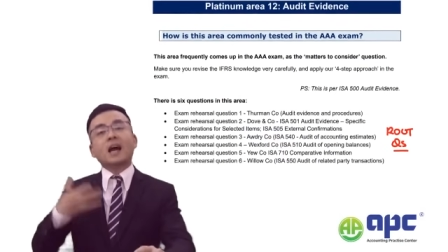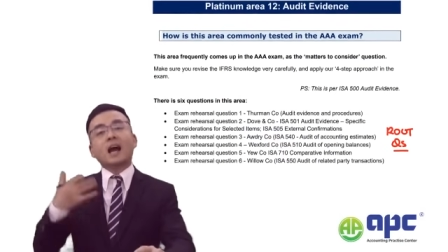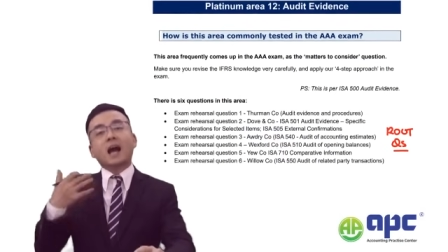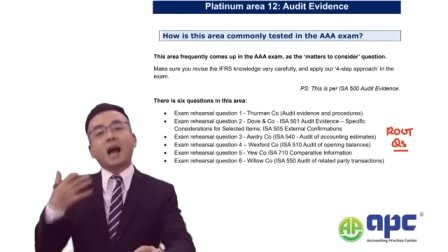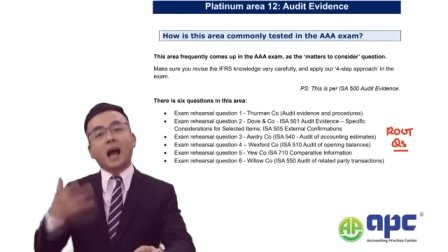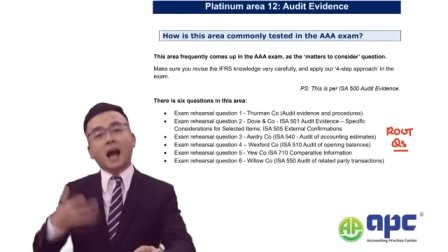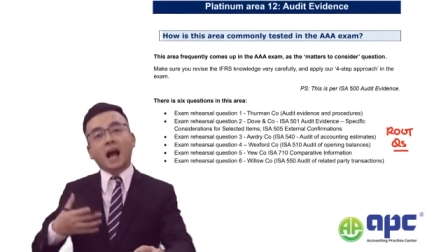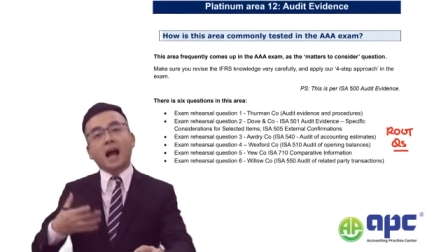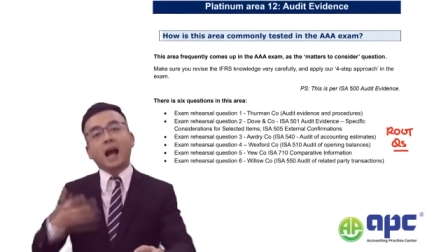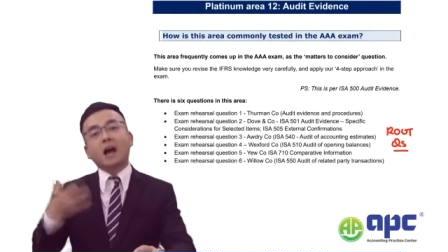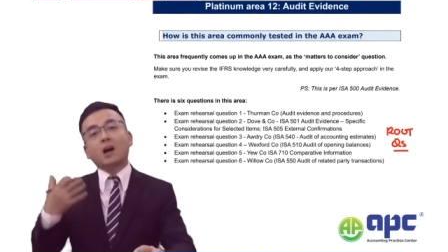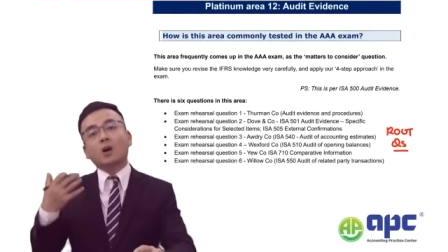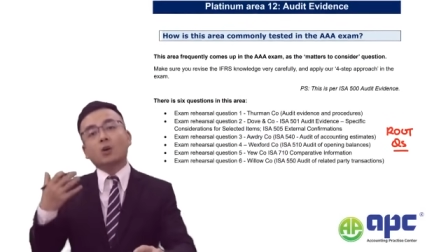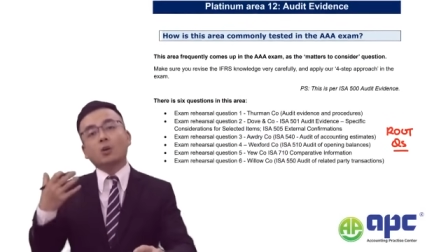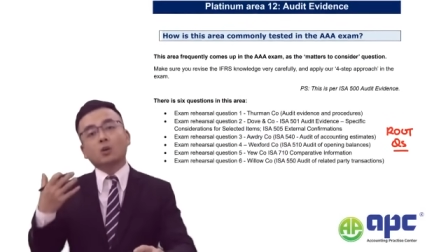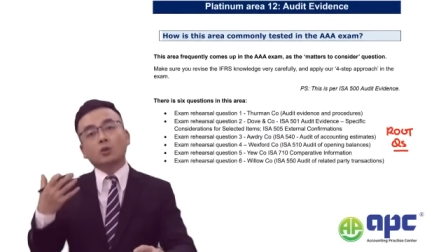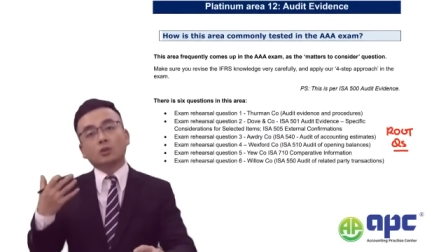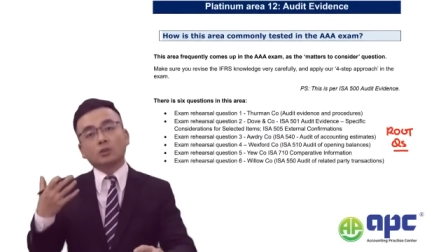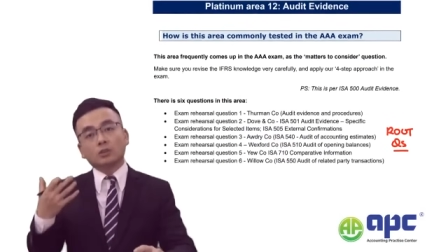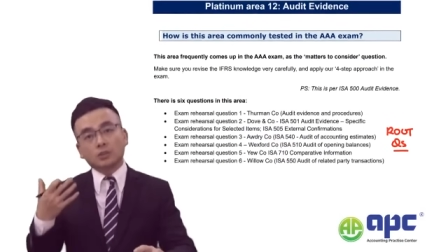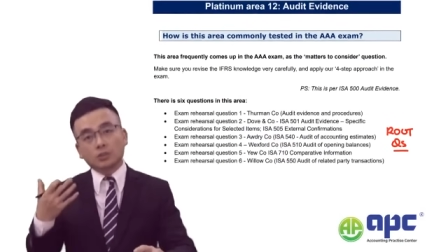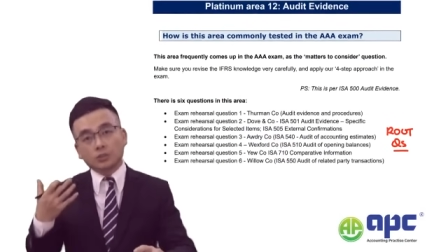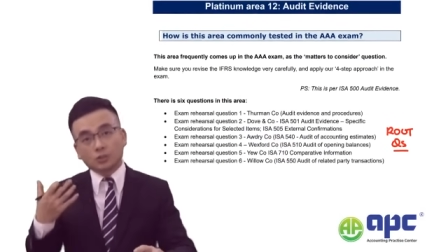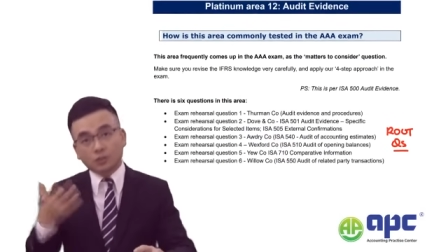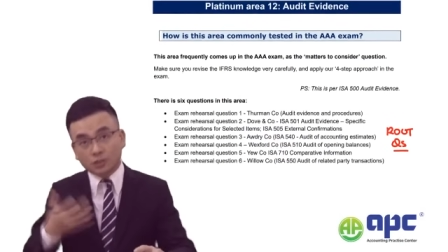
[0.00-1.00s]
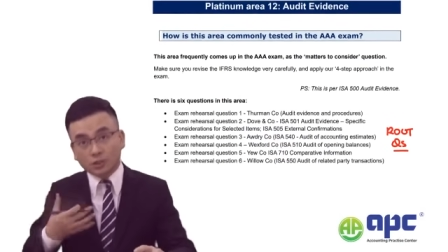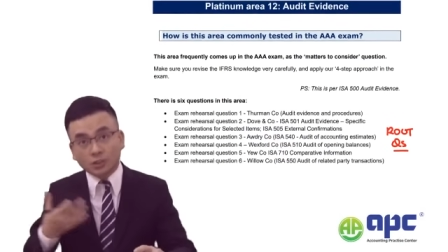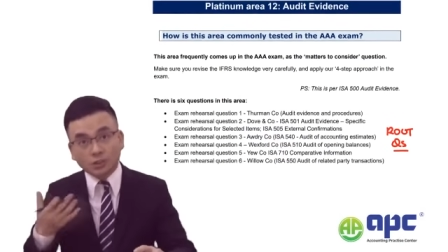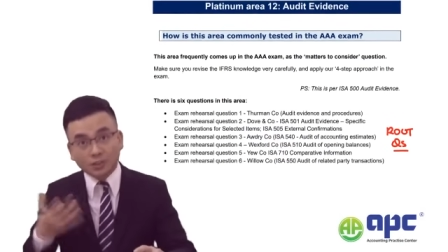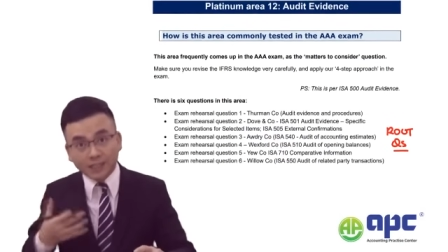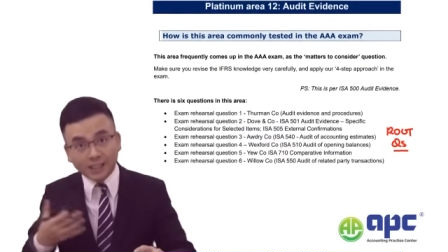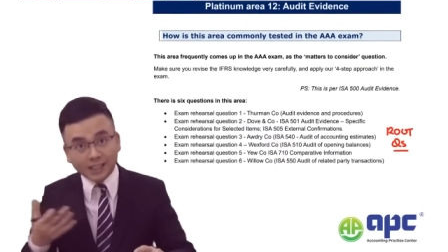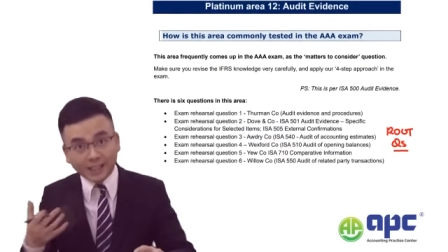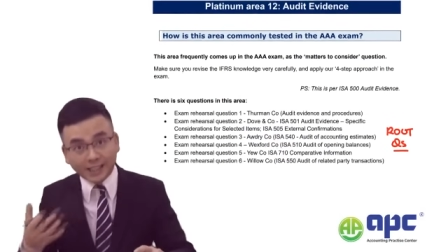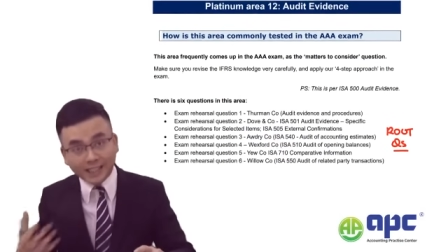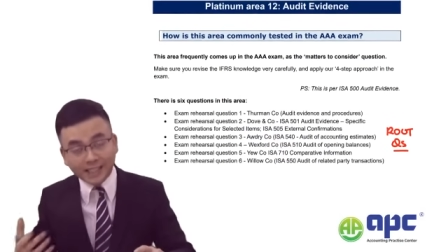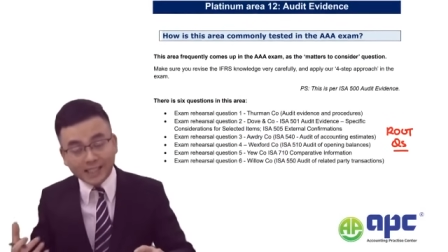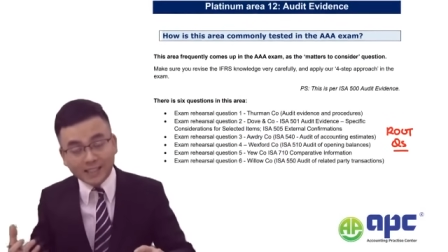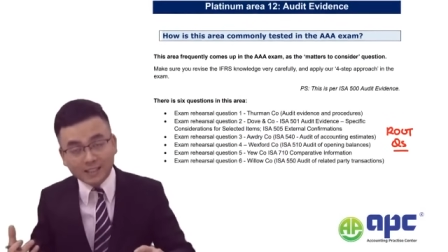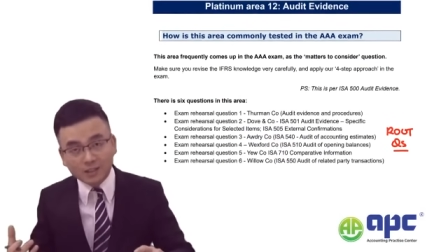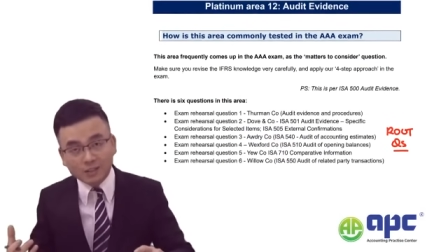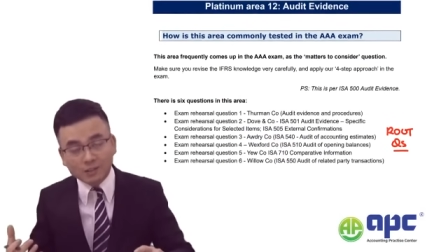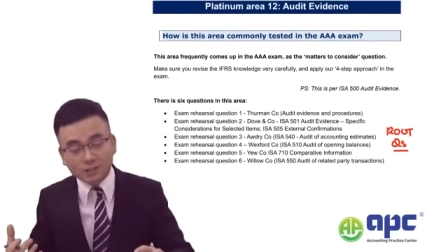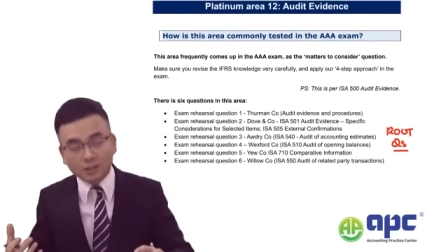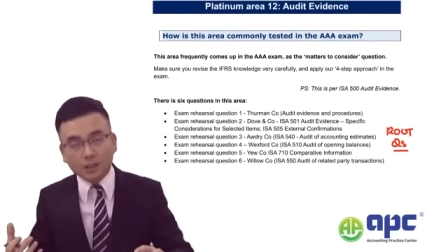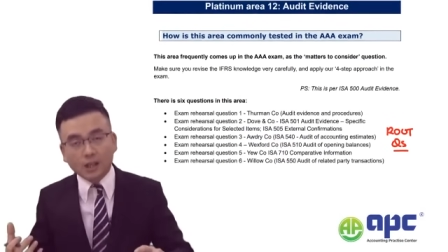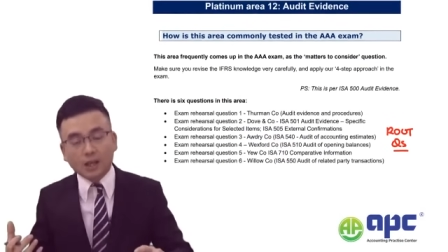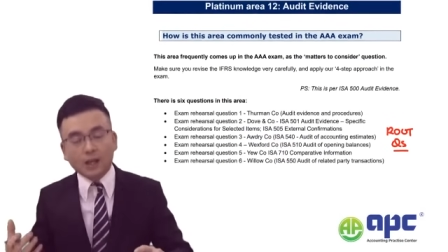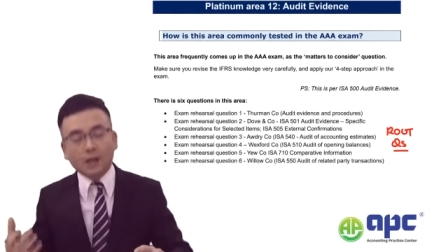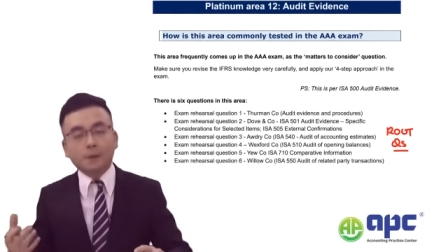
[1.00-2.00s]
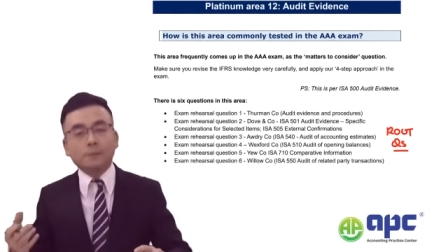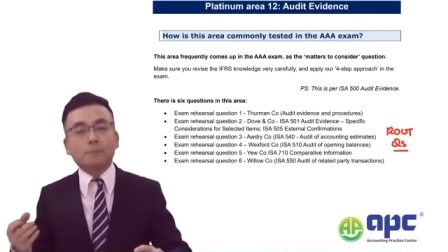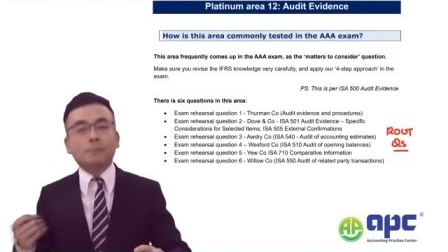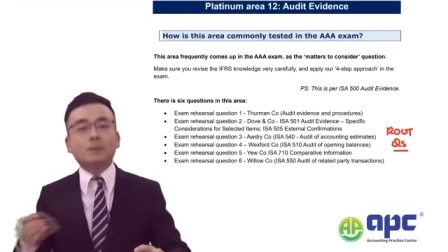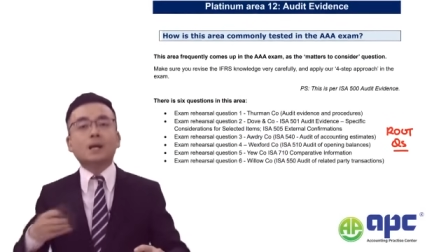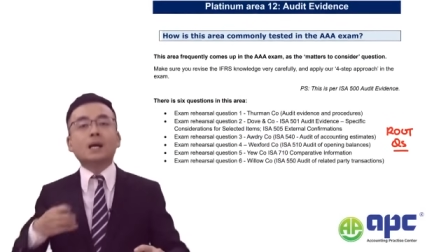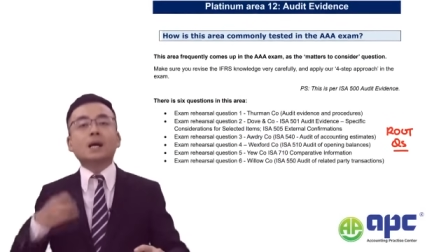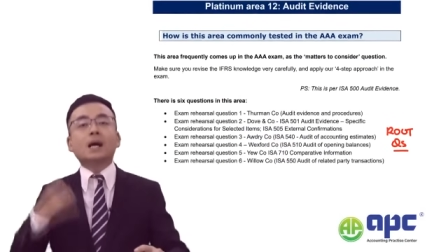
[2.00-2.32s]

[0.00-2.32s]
how to dig into them,